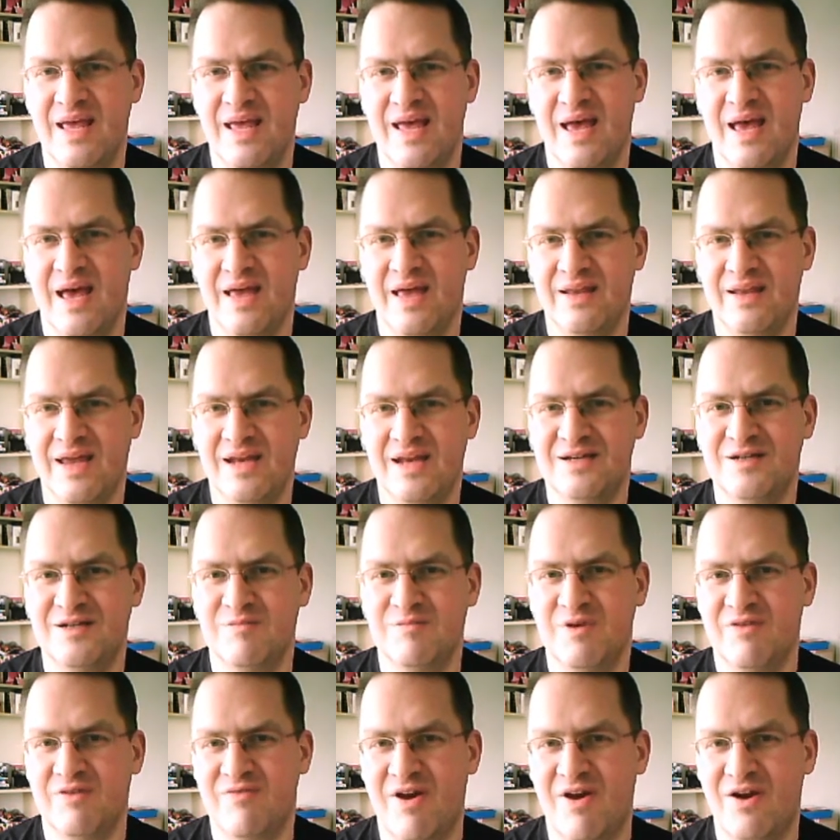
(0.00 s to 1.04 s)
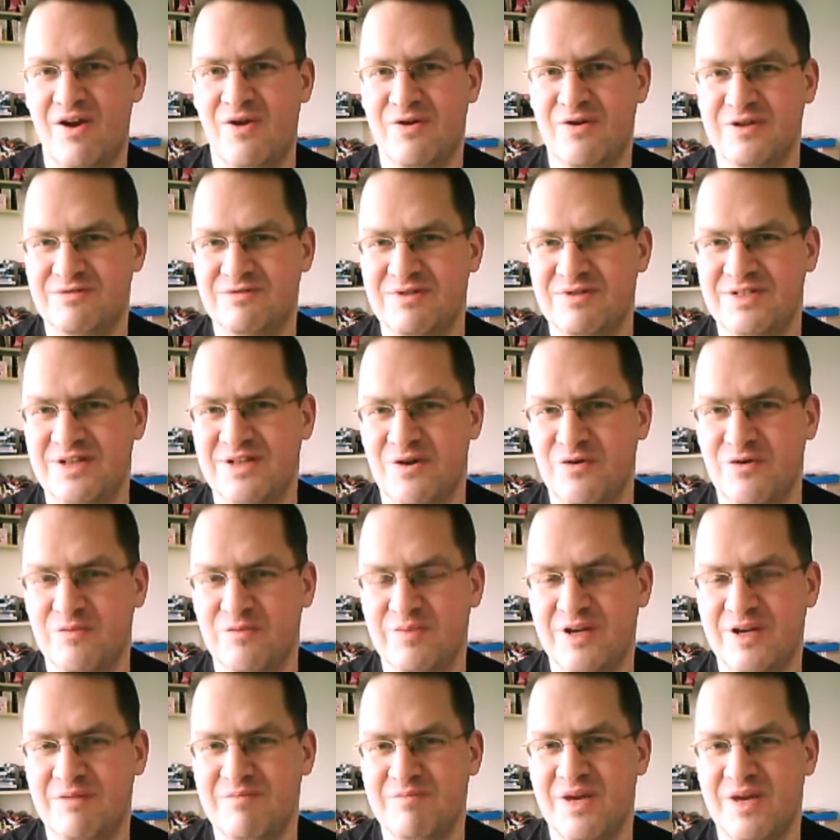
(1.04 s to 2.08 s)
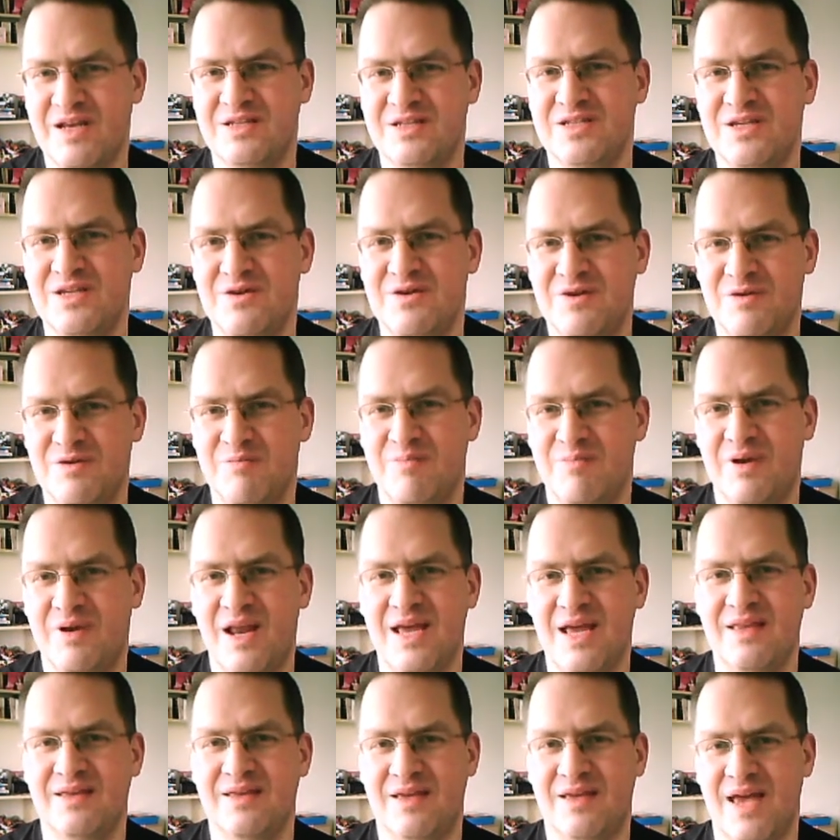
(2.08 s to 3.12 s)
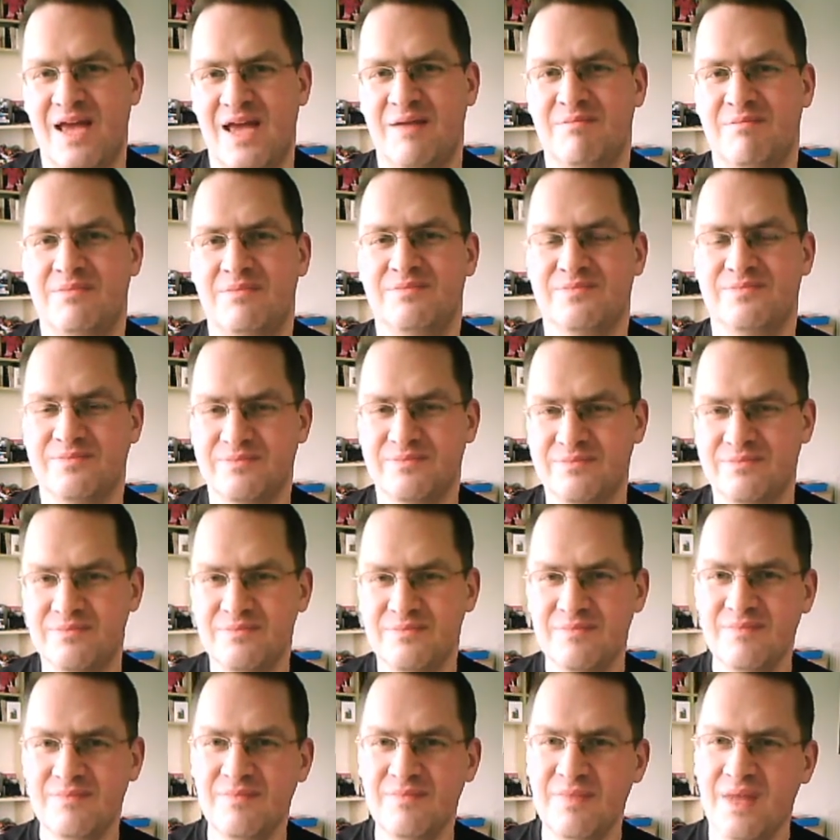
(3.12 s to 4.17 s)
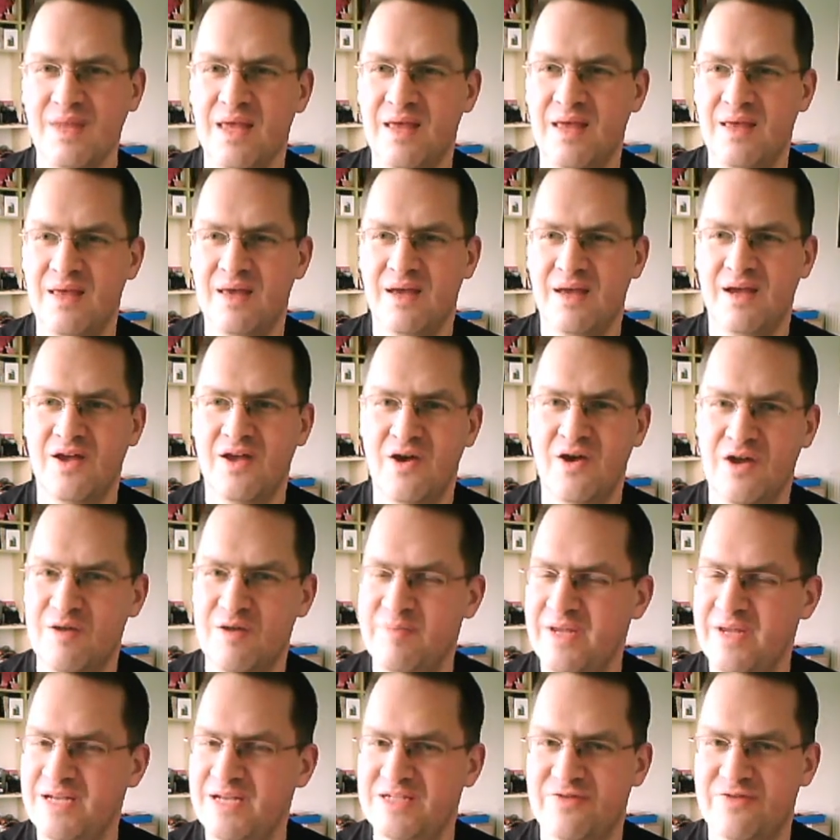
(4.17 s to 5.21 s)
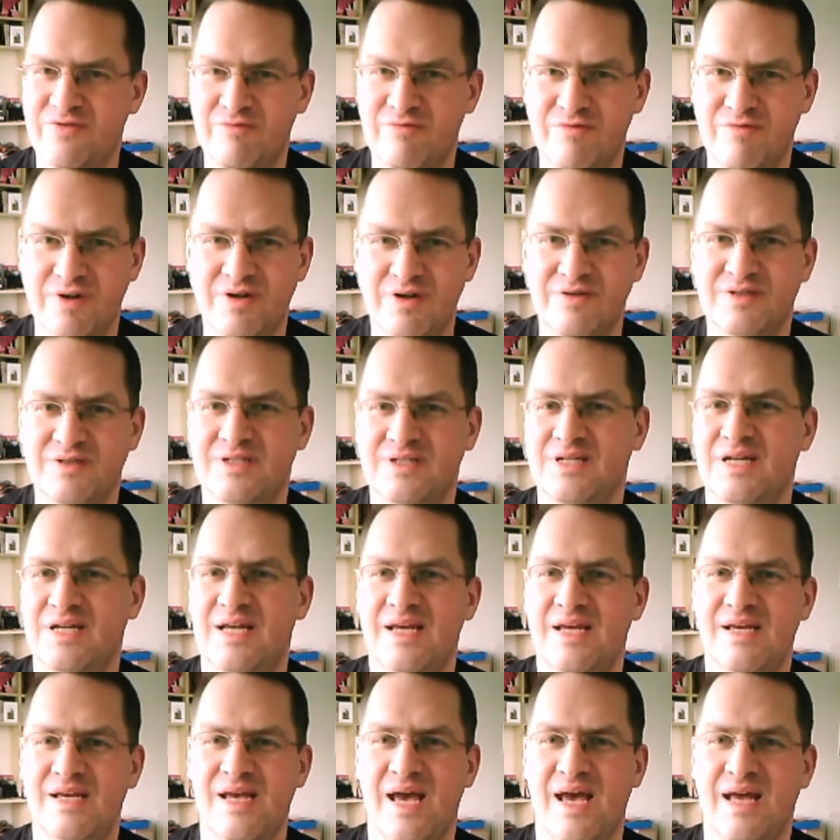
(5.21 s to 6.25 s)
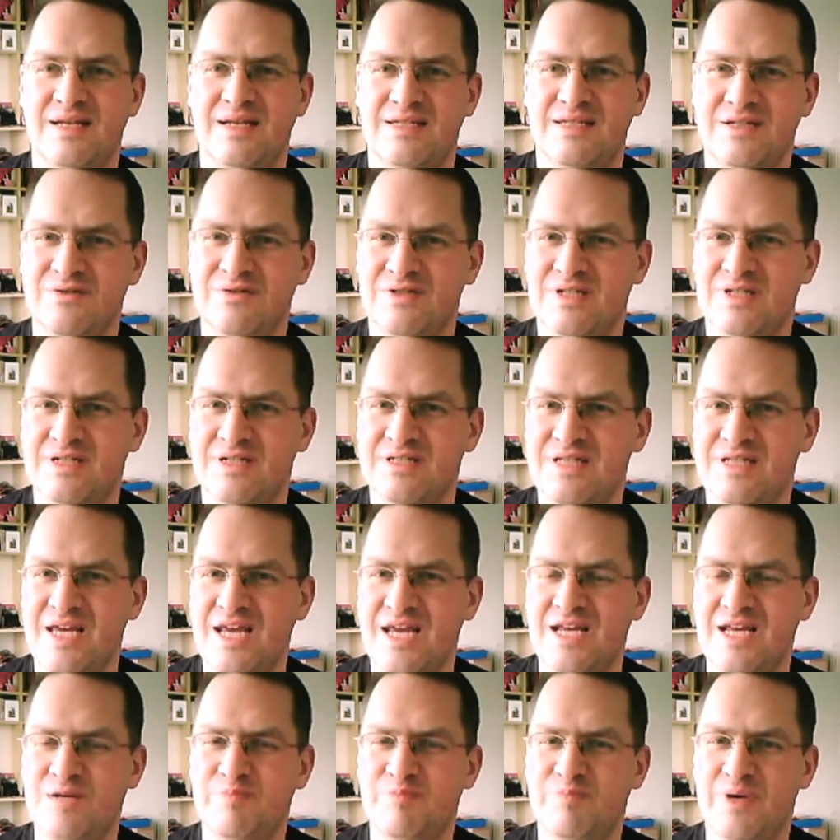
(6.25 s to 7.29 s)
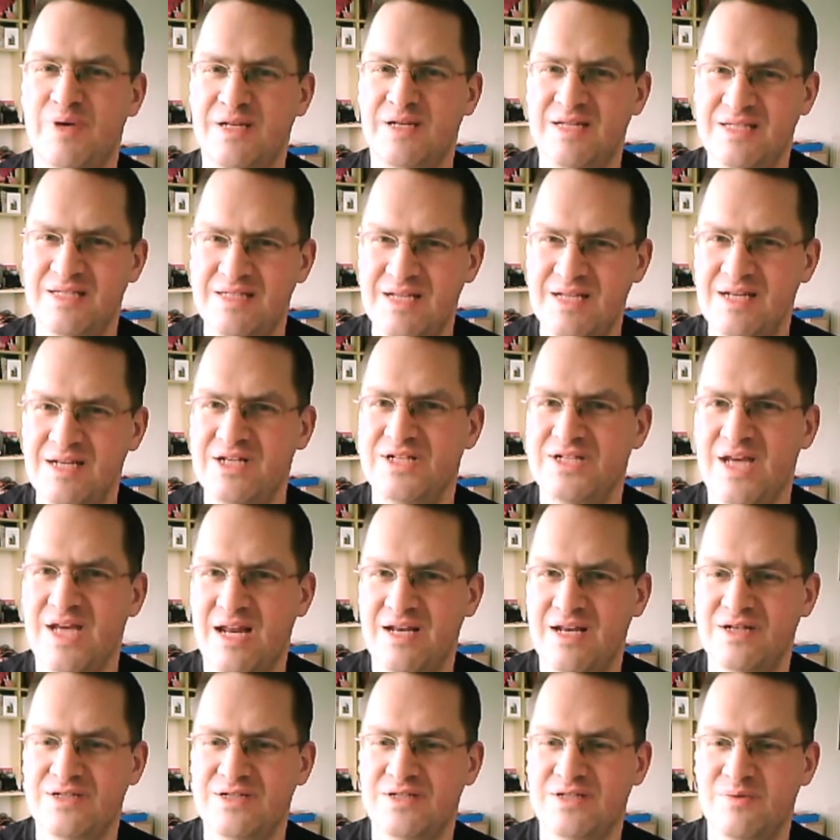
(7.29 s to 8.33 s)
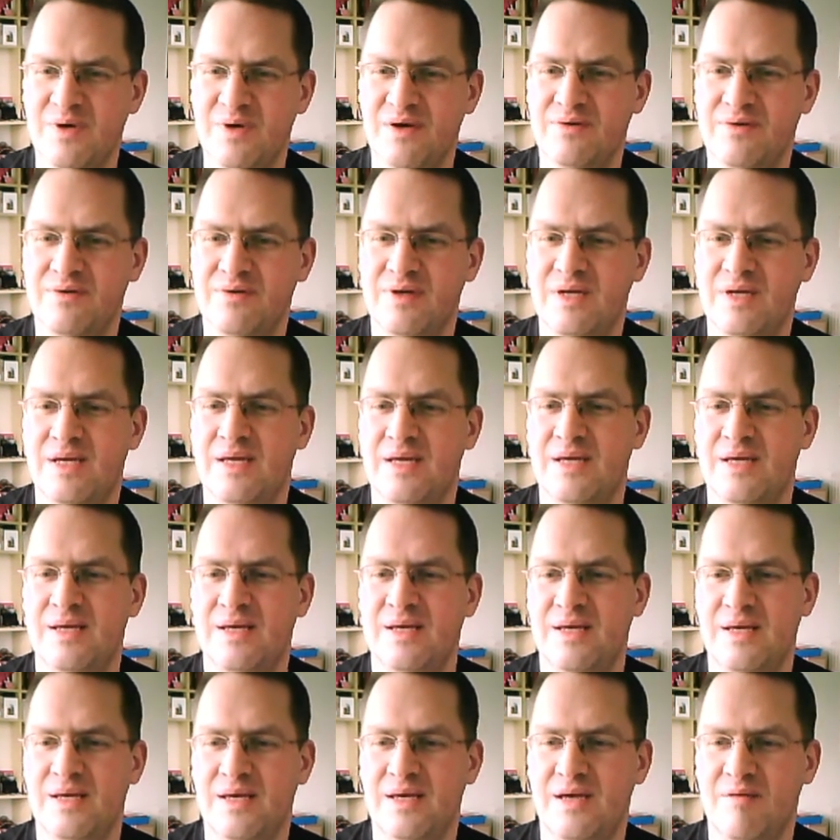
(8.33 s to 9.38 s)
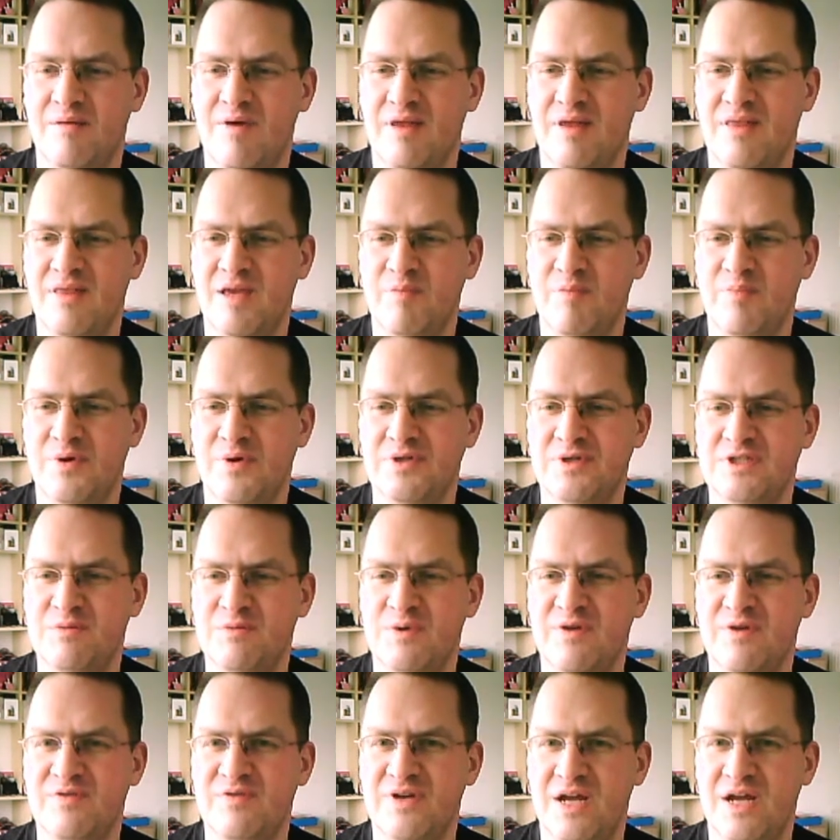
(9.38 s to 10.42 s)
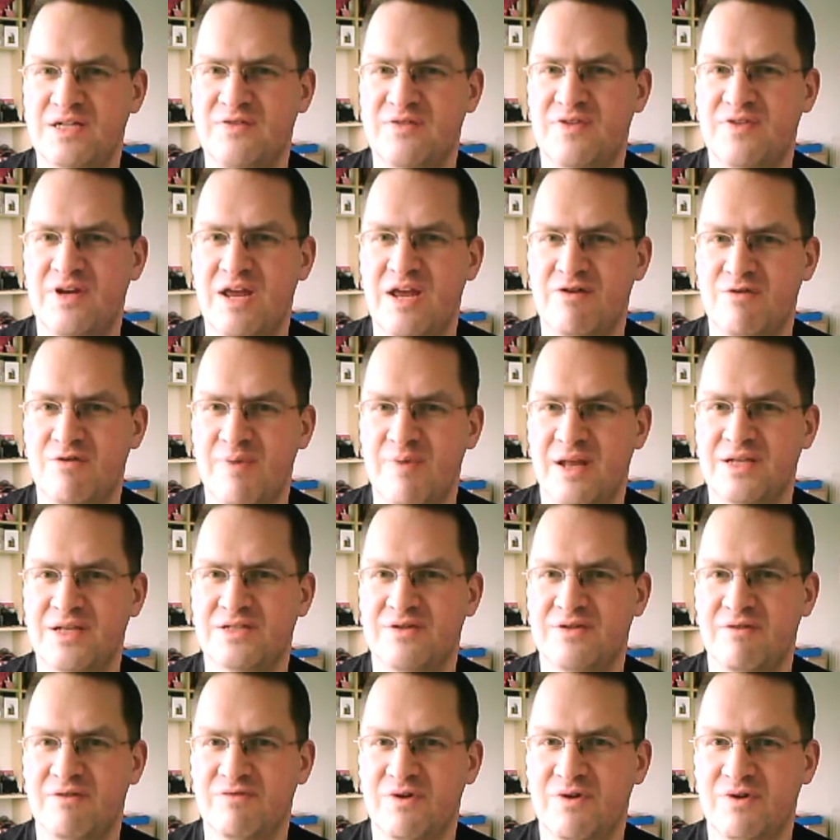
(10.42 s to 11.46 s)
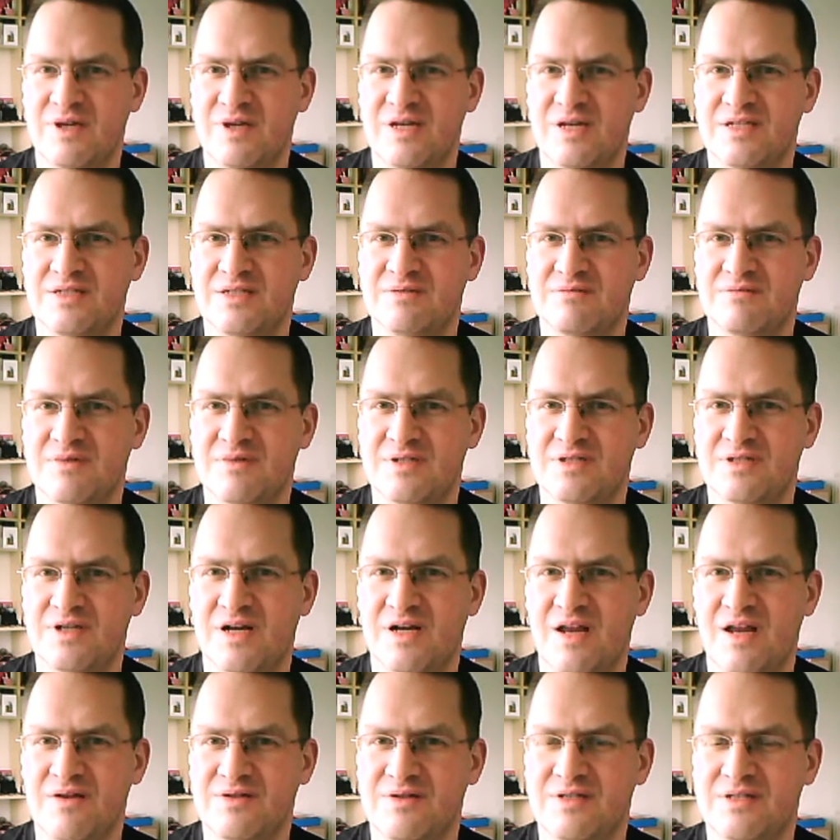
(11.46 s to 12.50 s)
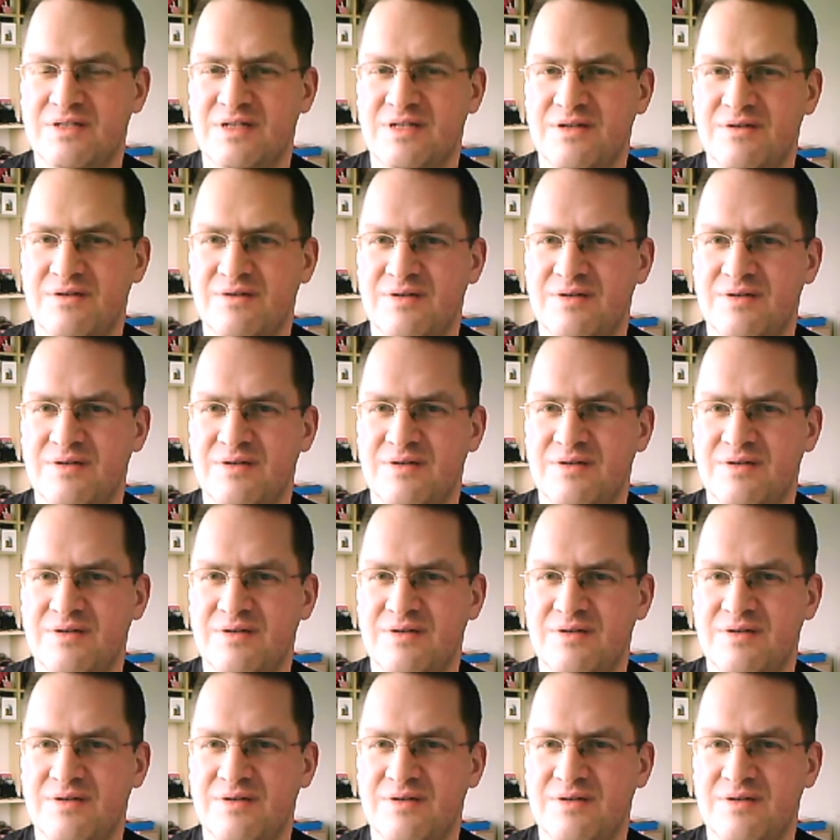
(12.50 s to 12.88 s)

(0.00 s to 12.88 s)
and it ended up being very long as a result. But it means that you can play the game and go a completely different route and still succeed, but it's still a challenge as well. I think possibly with Night of the Necromancer, I've got it as close to